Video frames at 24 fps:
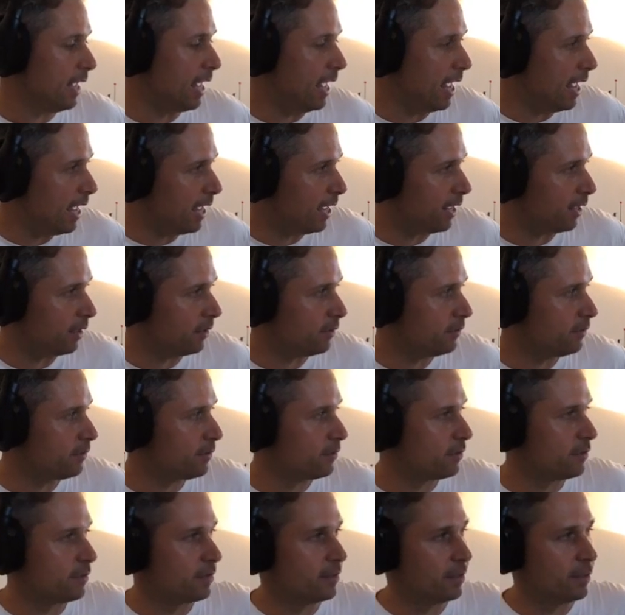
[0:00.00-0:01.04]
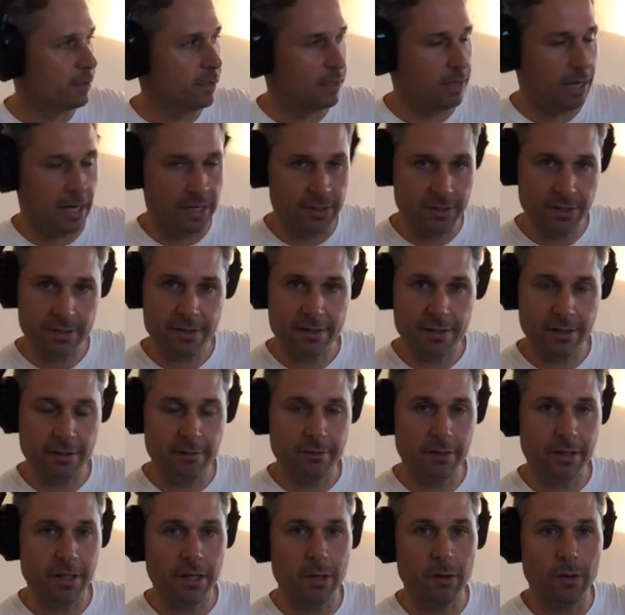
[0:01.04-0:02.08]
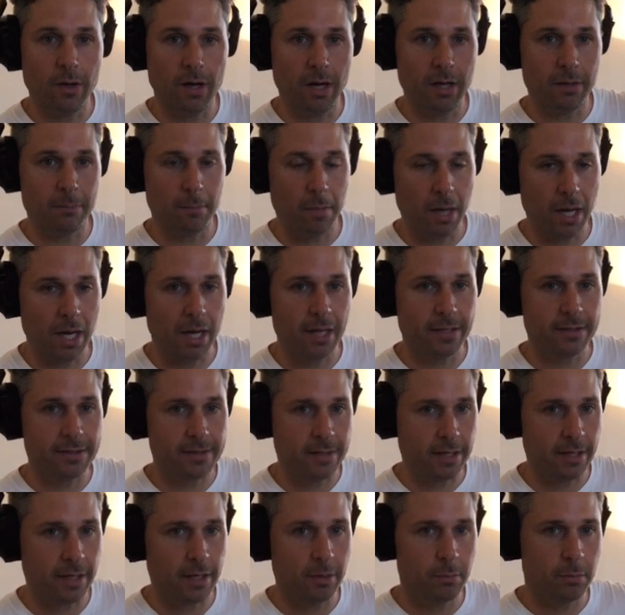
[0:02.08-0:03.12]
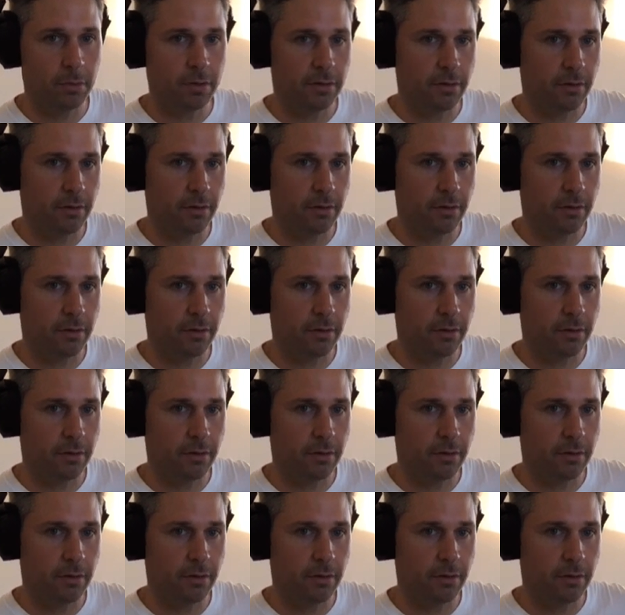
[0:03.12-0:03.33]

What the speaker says: And I just did a video on my setup,